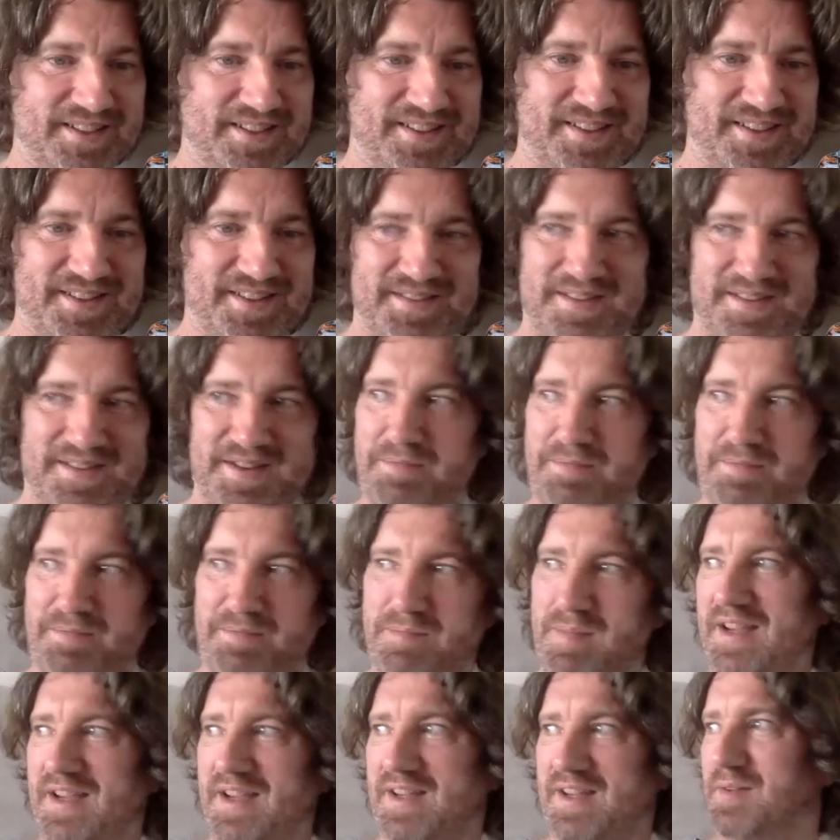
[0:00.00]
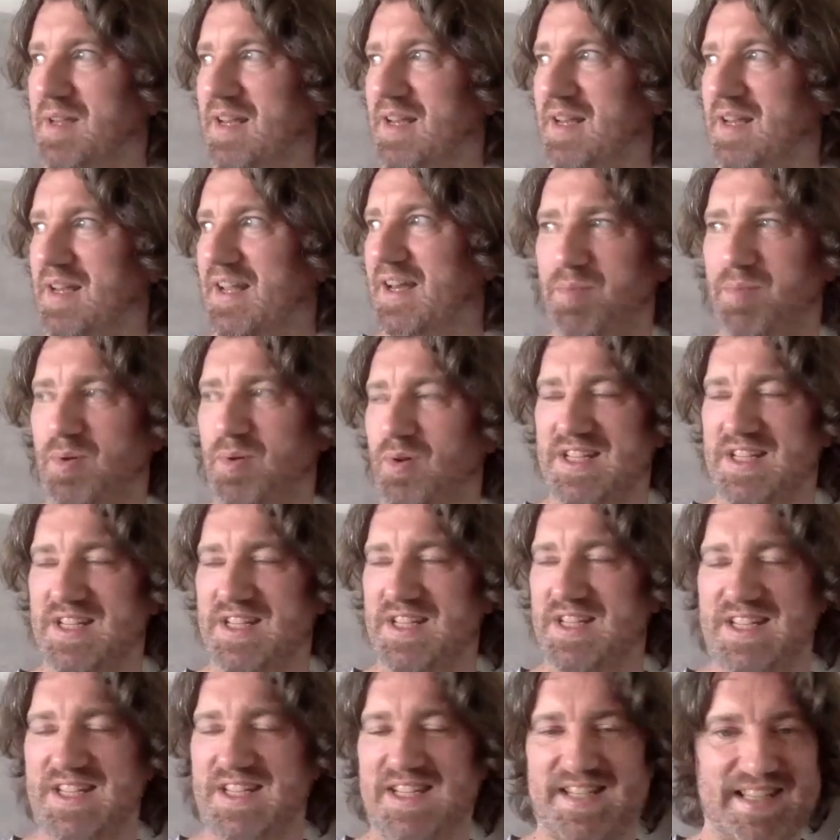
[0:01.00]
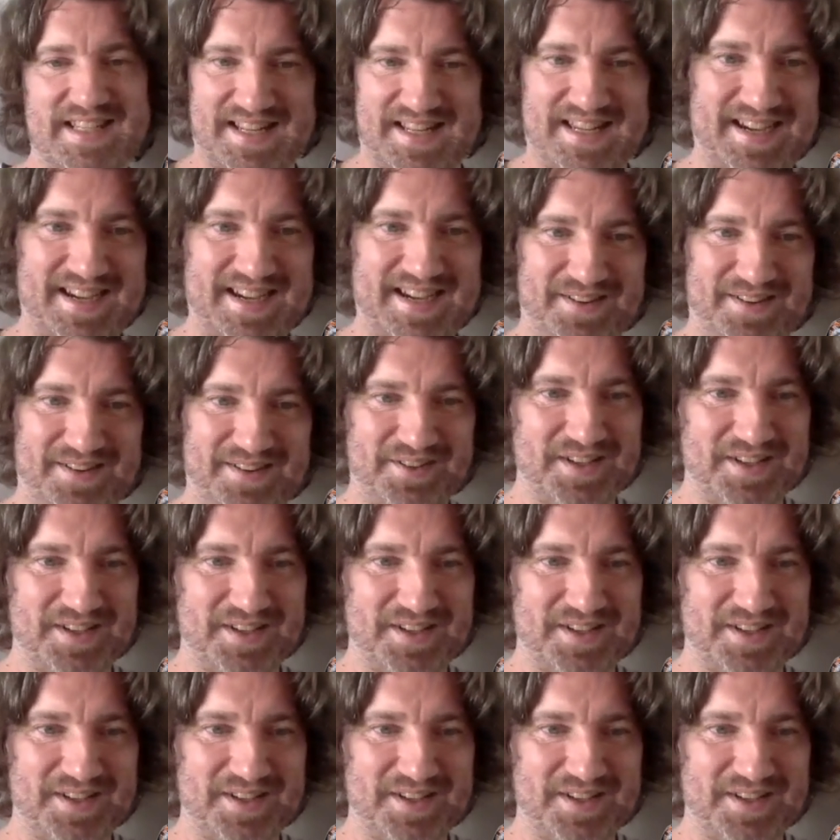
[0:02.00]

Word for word: You know, and Mike will be like putting his sticks